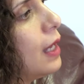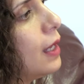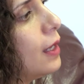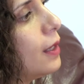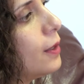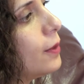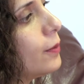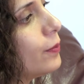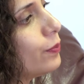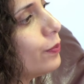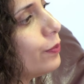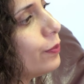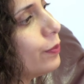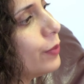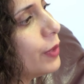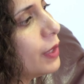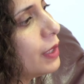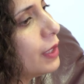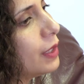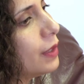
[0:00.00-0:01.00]
Um,
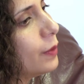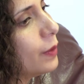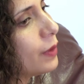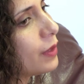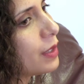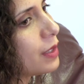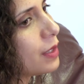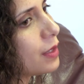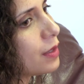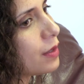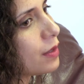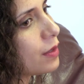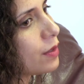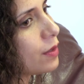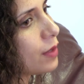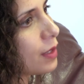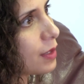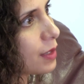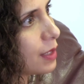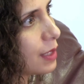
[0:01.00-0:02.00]
but you know what? This is
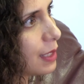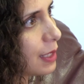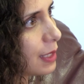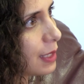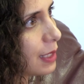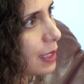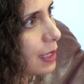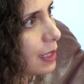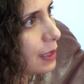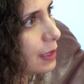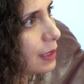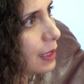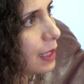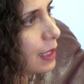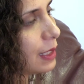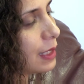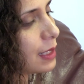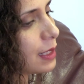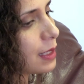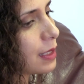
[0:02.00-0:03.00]
2016,
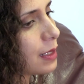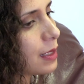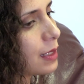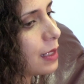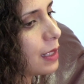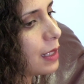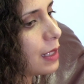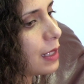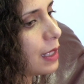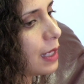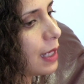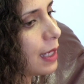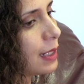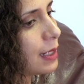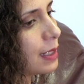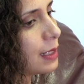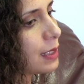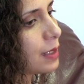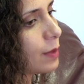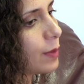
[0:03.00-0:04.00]
and it's
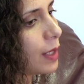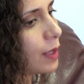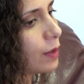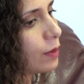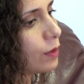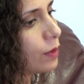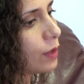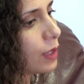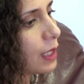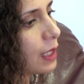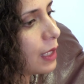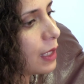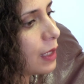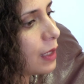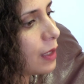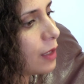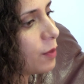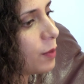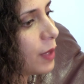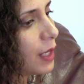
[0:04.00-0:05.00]
and it's about looking
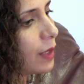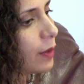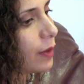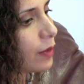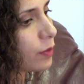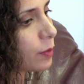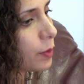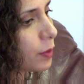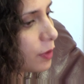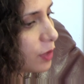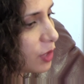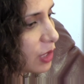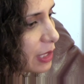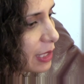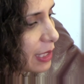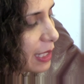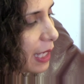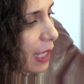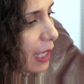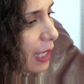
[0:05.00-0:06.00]
at paleoanthropology
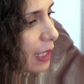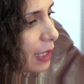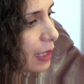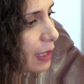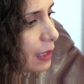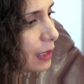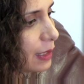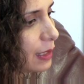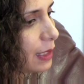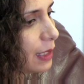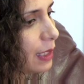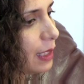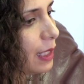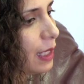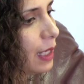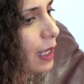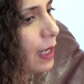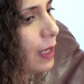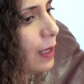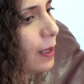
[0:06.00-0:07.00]
today,
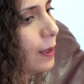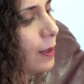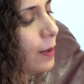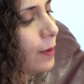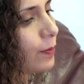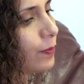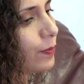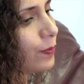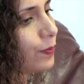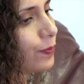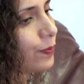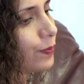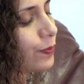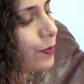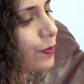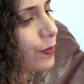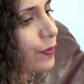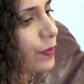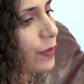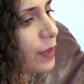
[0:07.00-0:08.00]
um,
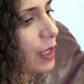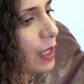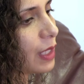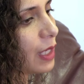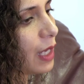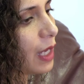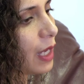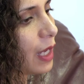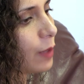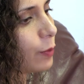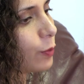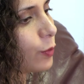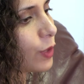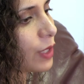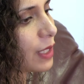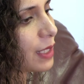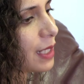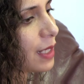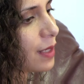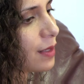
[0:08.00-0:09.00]
and
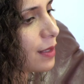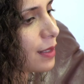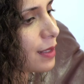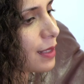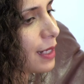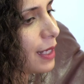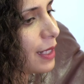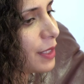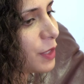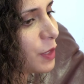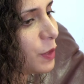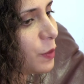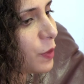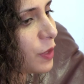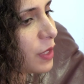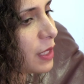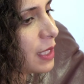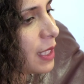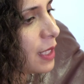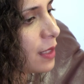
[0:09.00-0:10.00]
what it tells us, and actually
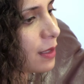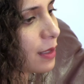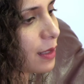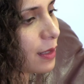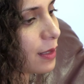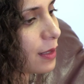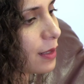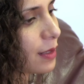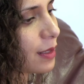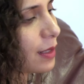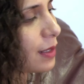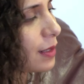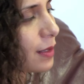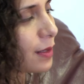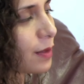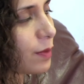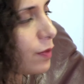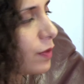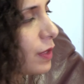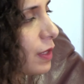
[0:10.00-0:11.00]
what it tells us is, is
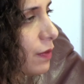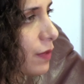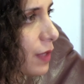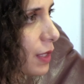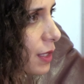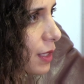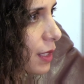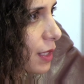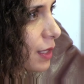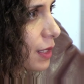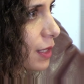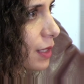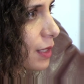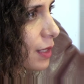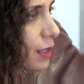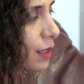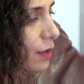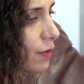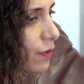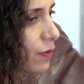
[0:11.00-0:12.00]
some really fascinating
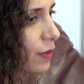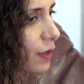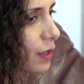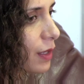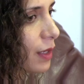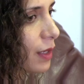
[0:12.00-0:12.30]
stuff.